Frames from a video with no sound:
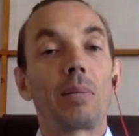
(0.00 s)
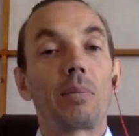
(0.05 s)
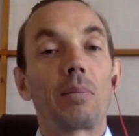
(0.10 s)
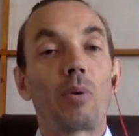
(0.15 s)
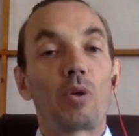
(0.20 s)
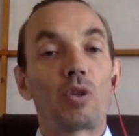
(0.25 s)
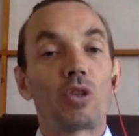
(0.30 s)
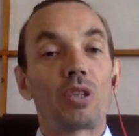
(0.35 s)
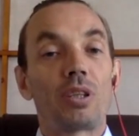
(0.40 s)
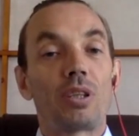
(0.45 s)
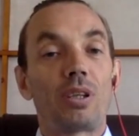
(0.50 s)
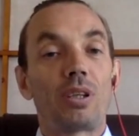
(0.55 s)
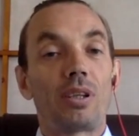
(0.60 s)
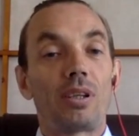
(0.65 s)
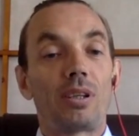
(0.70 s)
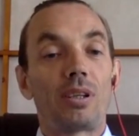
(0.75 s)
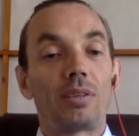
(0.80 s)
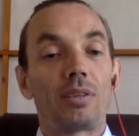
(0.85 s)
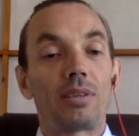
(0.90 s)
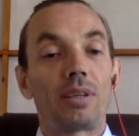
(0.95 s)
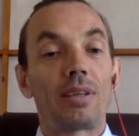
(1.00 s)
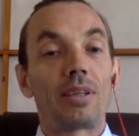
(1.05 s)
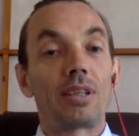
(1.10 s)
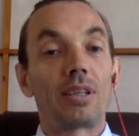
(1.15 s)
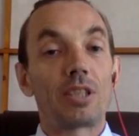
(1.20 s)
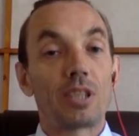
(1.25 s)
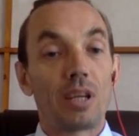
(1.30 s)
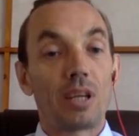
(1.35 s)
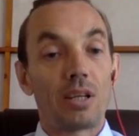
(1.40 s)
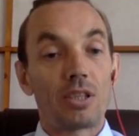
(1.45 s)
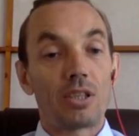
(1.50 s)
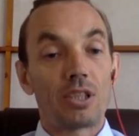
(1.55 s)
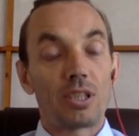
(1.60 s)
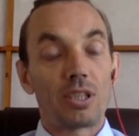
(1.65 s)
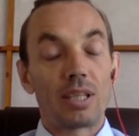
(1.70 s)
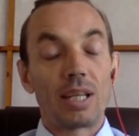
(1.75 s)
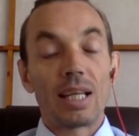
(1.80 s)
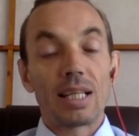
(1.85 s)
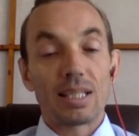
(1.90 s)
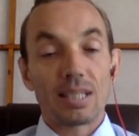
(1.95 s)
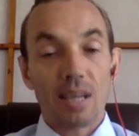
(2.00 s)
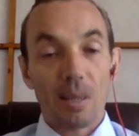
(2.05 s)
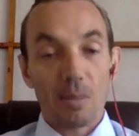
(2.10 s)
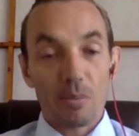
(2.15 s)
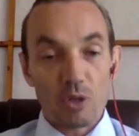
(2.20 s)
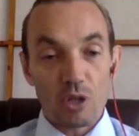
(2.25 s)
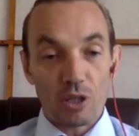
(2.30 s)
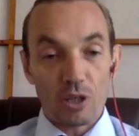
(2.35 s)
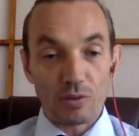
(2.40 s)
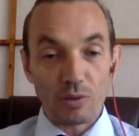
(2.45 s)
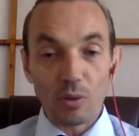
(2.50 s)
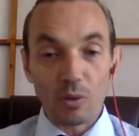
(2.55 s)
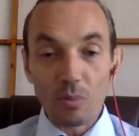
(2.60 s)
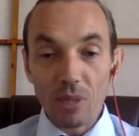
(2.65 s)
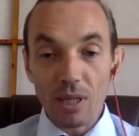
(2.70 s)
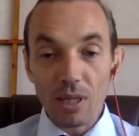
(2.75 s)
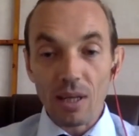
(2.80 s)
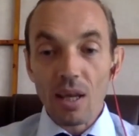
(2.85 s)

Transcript: personal and a rather touching subject for me,